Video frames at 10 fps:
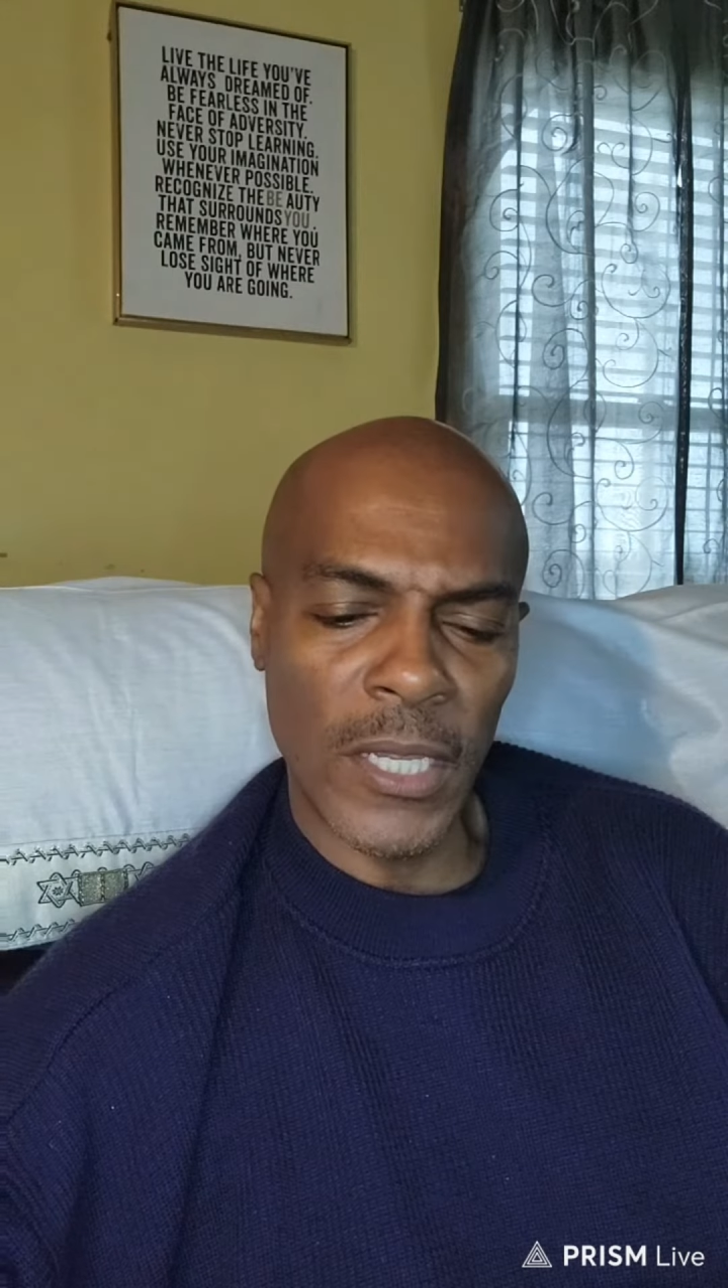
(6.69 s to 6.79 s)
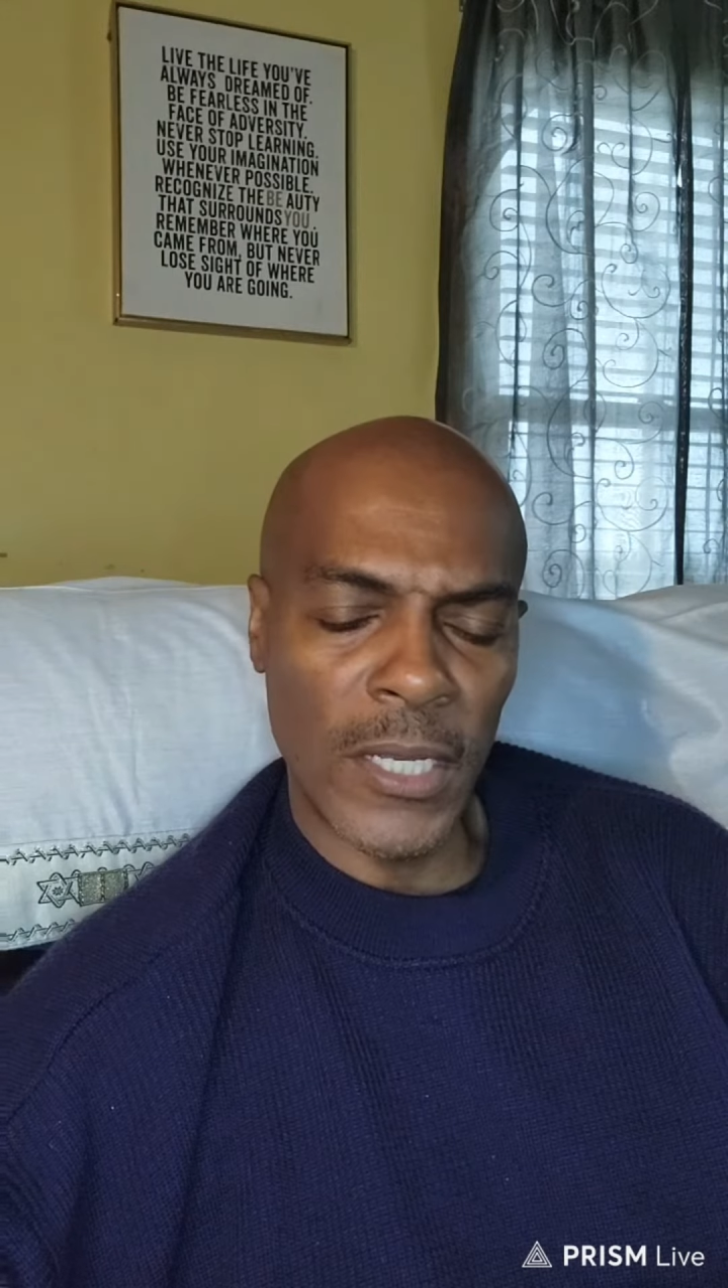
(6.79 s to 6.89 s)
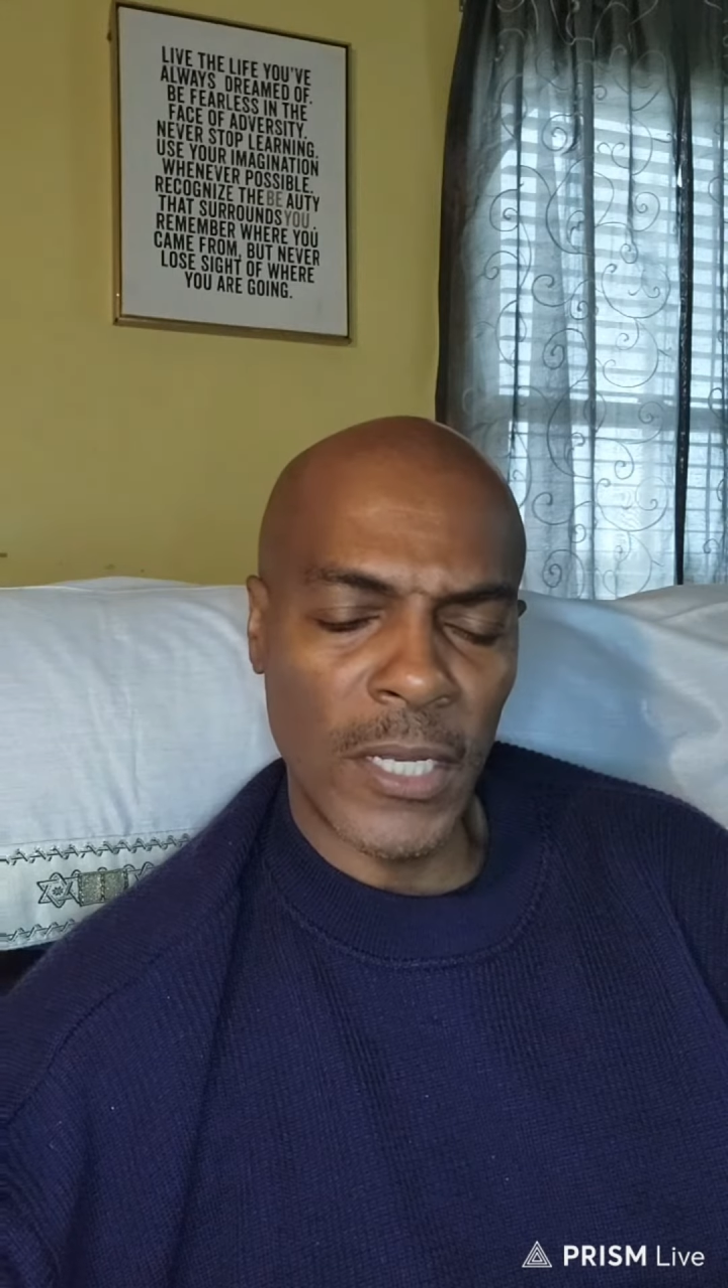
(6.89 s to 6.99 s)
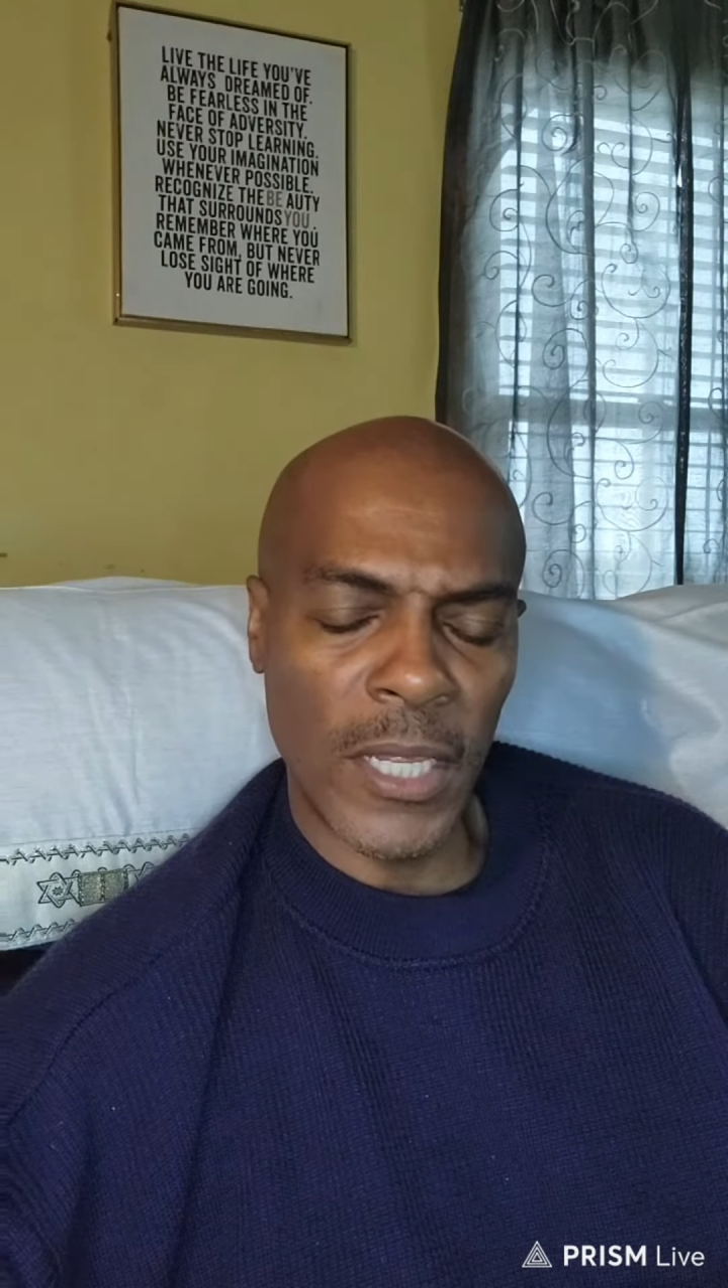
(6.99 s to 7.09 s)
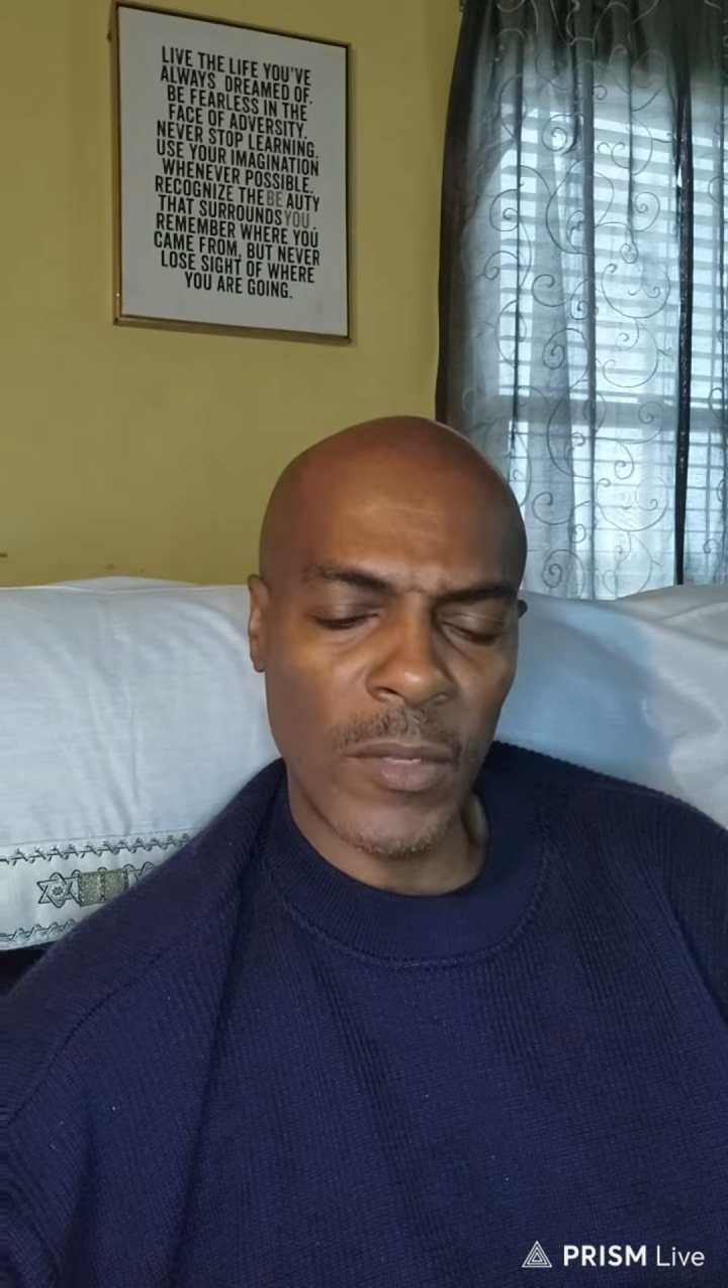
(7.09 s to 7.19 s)
in
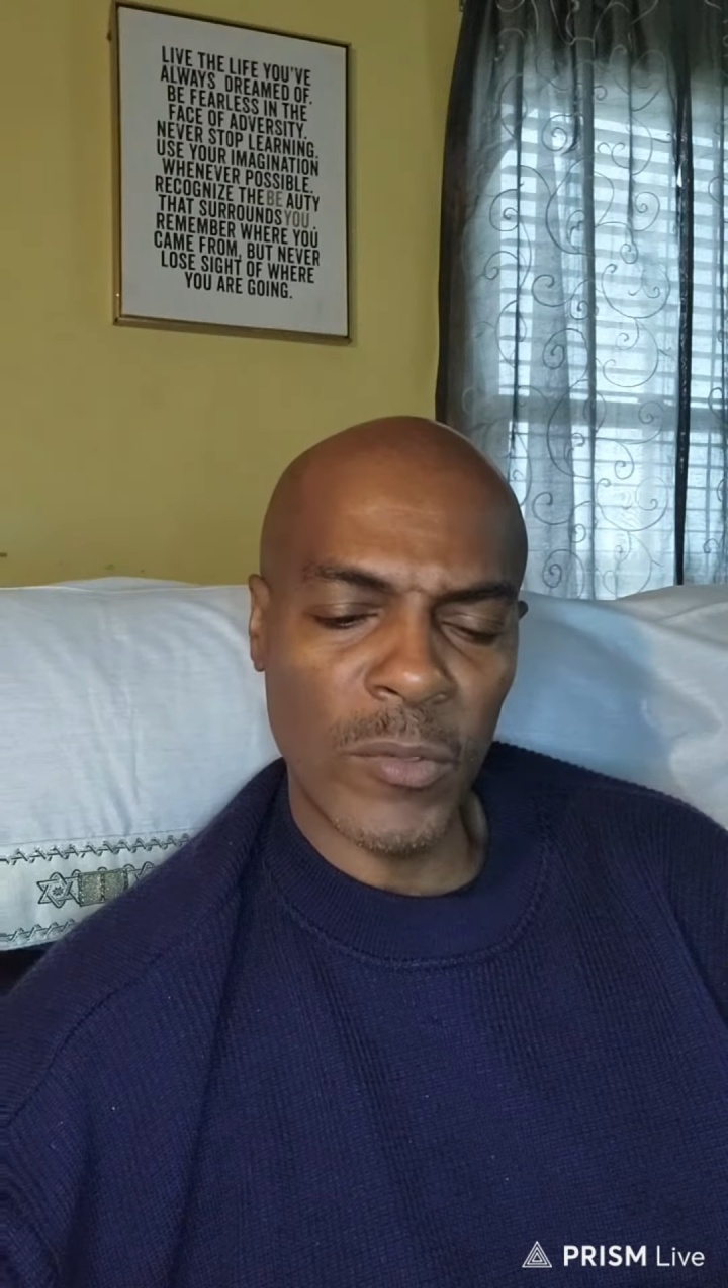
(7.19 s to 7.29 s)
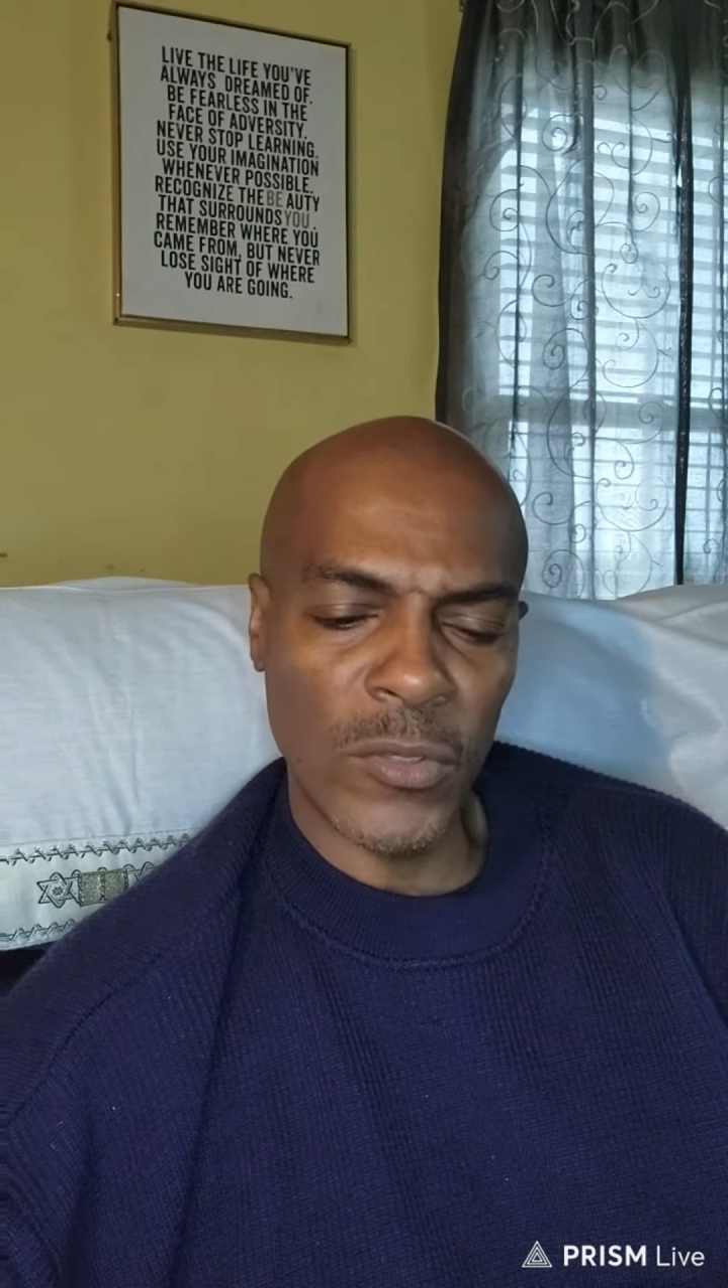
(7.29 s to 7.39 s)
the name